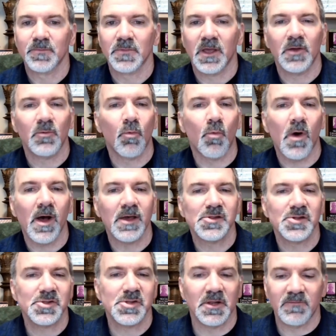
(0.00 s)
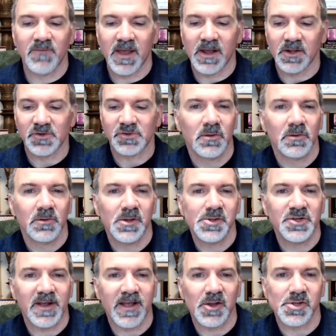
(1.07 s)
And why is this an advantage? Let's
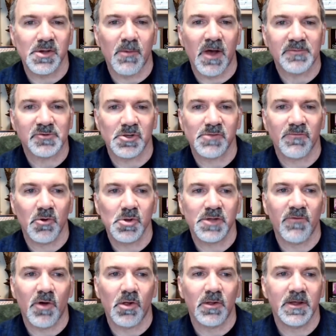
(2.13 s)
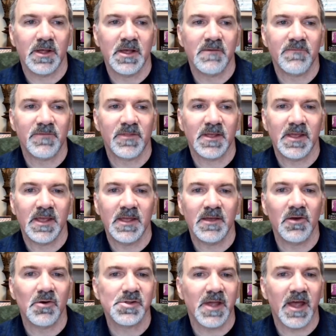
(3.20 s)
check out some options. First of all, if the king
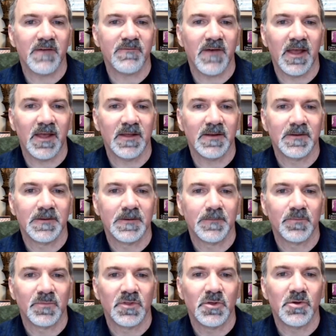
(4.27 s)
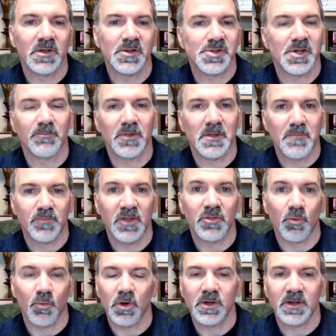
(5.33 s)
goes to f8, you can simply pin
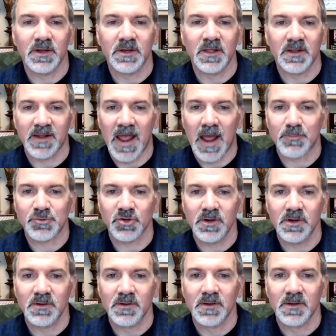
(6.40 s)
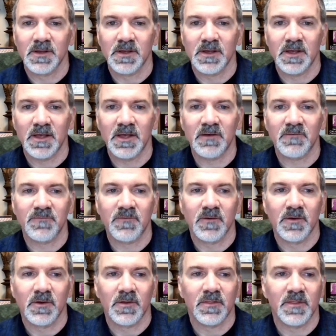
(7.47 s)
the rook and then capture it. If
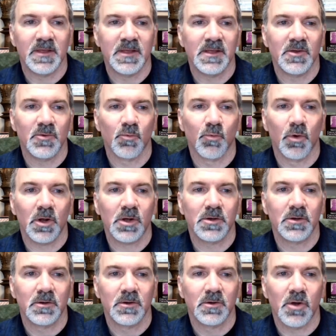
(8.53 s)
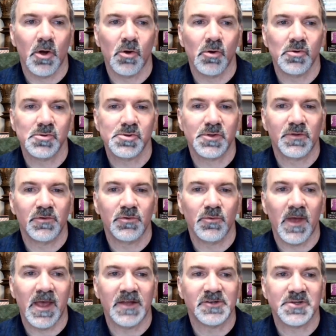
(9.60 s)
the rook goes to
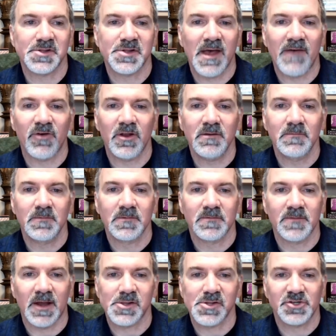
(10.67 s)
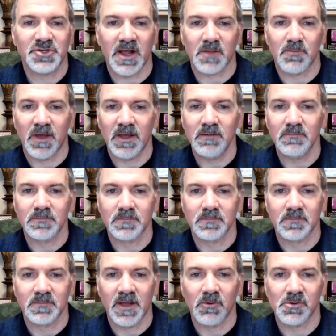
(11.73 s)
h7, that's checkmate.
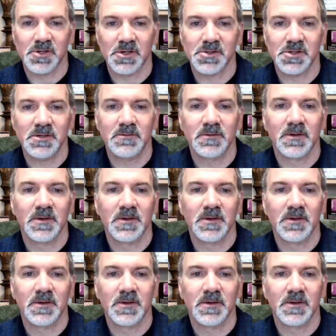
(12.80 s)
That was easy.